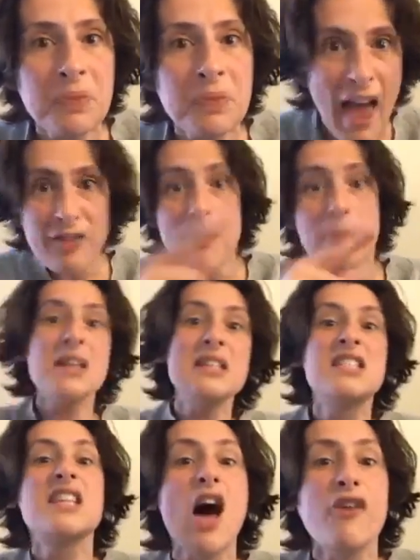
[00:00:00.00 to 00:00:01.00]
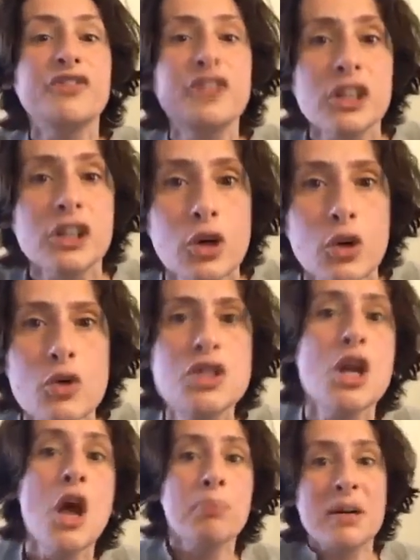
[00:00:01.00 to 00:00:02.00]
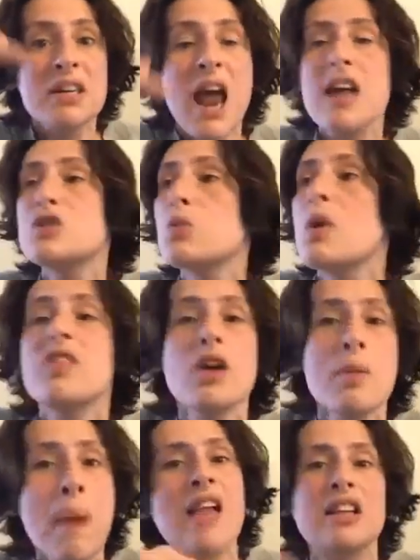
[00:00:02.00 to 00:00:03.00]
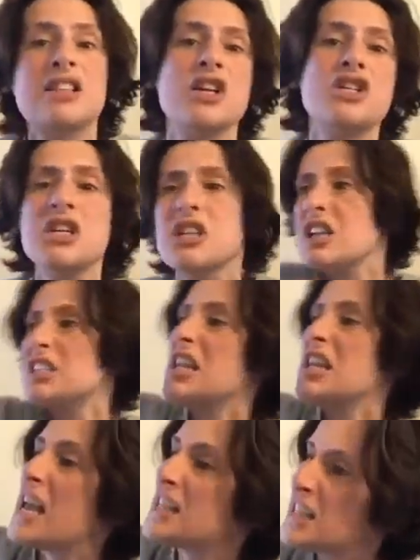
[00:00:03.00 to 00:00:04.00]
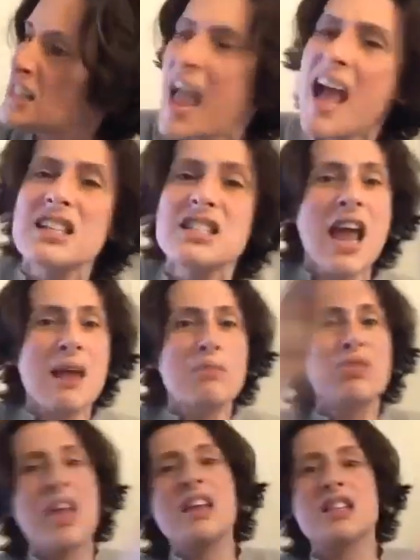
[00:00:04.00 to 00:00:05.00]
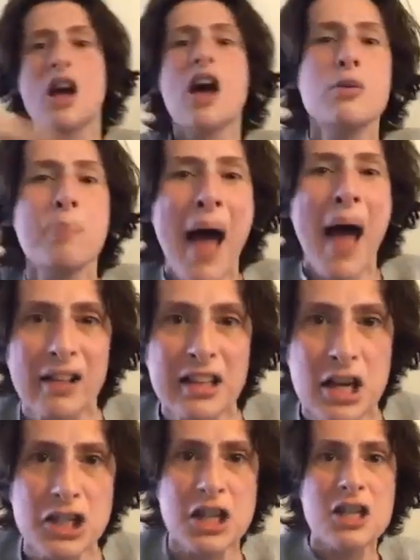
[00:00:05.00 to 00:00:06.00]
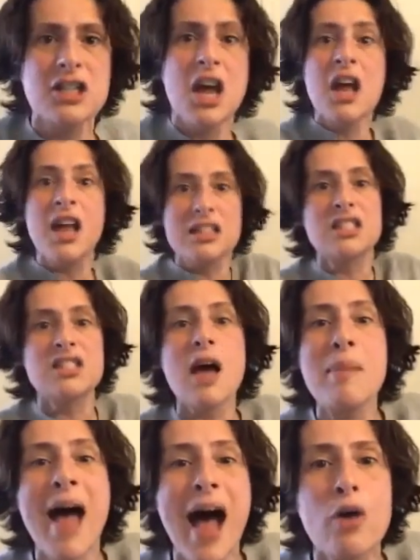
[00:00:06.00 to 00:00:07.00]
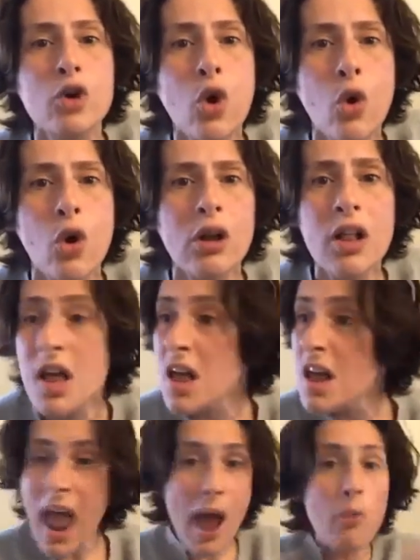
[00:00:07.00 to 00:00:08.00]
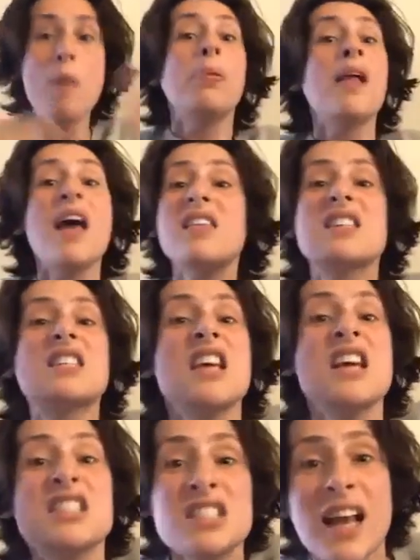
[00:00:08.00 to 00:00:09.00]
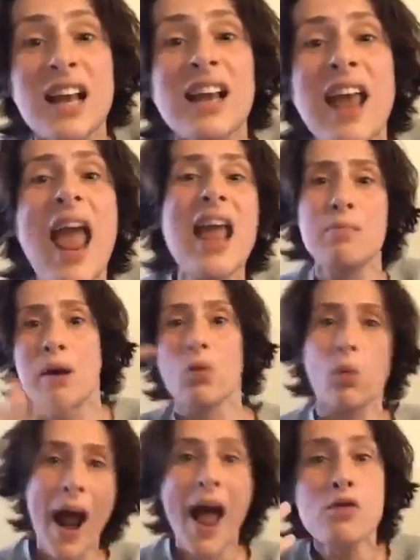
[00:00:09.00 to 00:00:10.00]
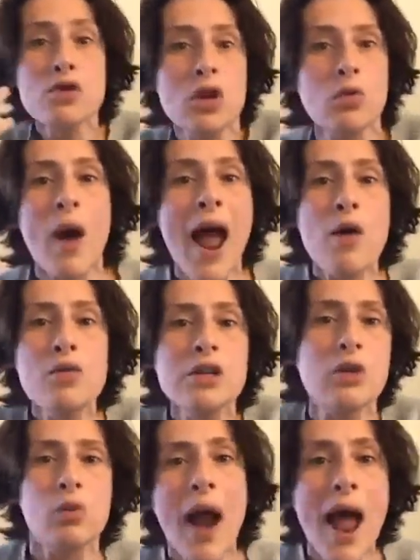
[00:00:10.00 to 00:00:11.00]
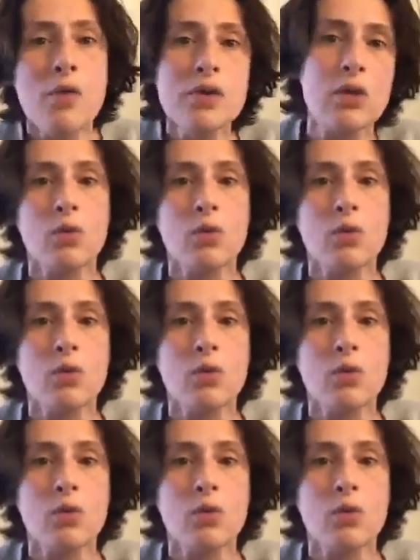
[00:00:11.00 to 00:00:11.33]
Everybody self-deludes, pretends when their politician does the exact same thing as other politicians, it's somehow cool, and we play this sick game, and round and round and round and